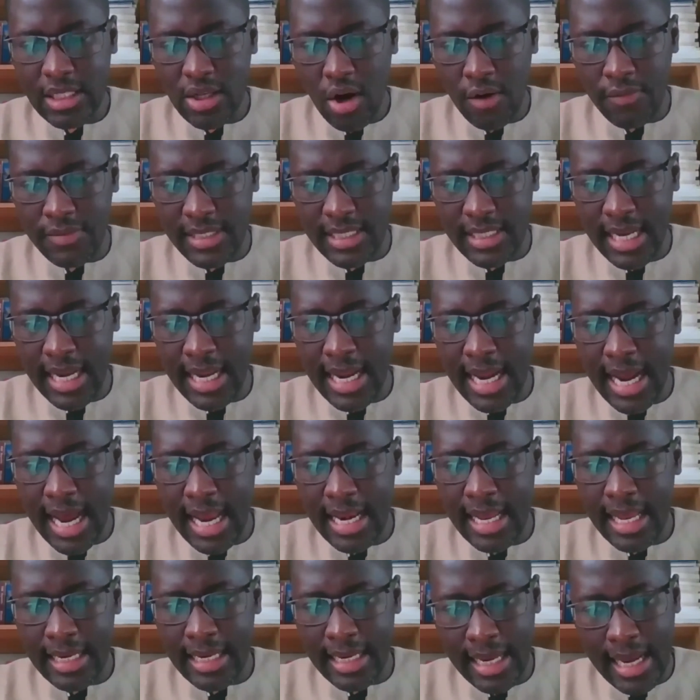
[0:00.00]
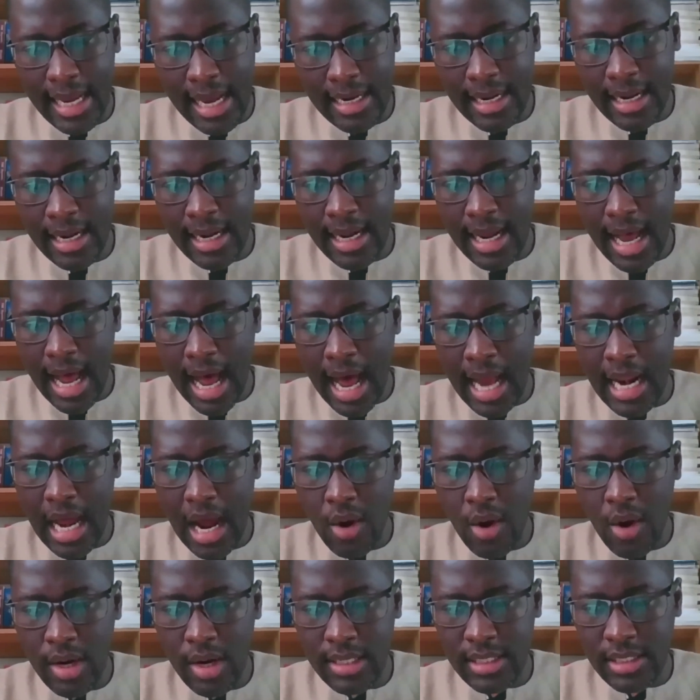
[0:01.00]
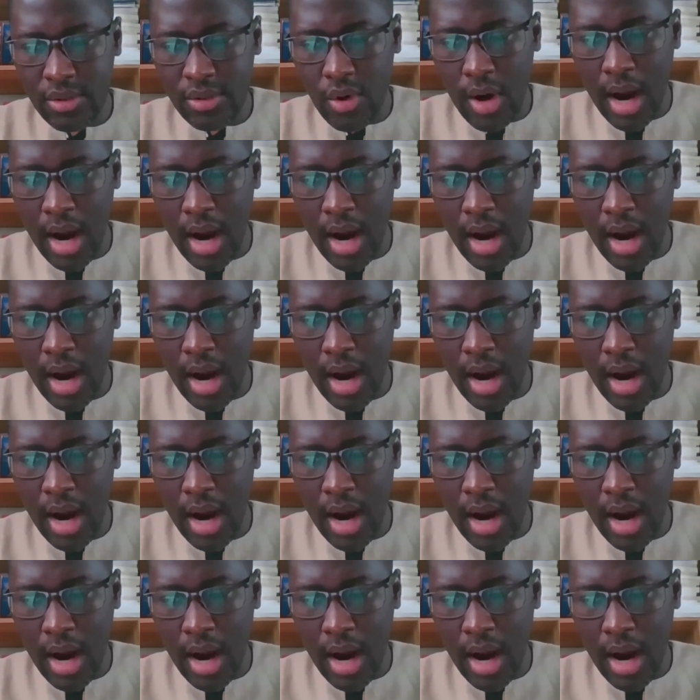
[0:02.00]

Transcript: of Senegal and Ghana allow us to